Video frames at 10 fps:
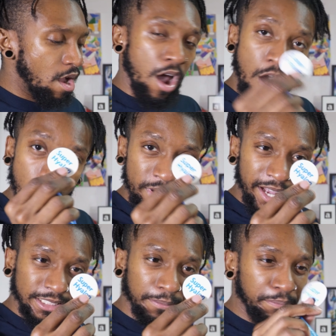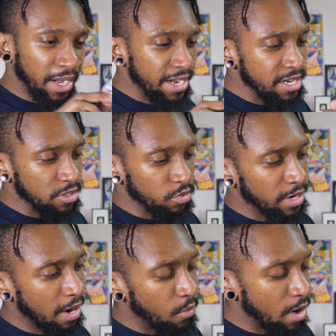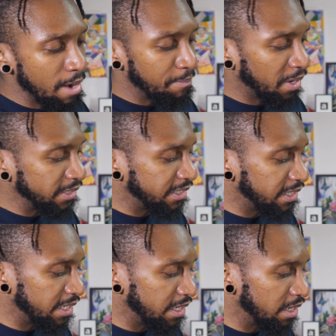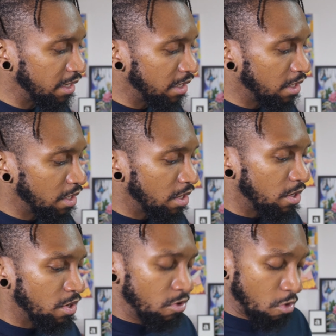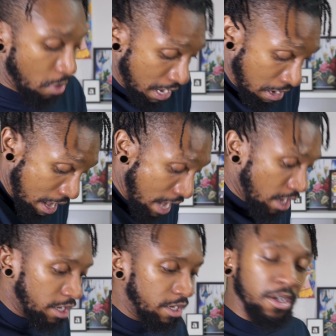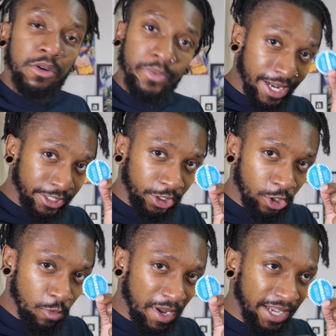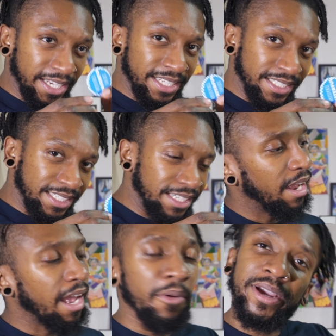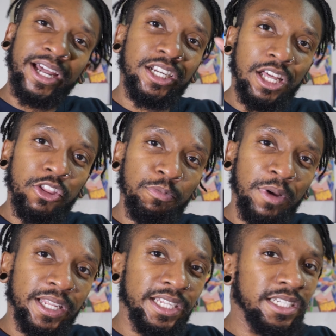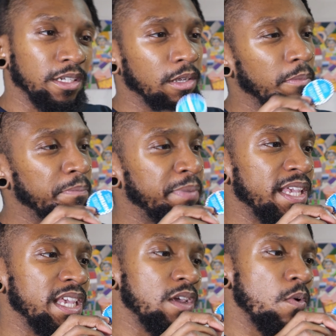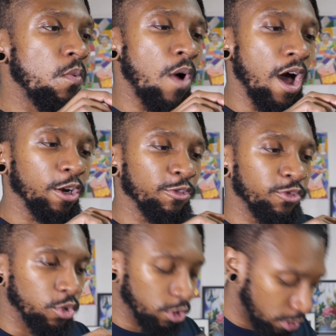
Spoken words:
Oh, we got some buttons. We got 1 button. Oh, we got 2 buttons, and we got another button. Be waterful.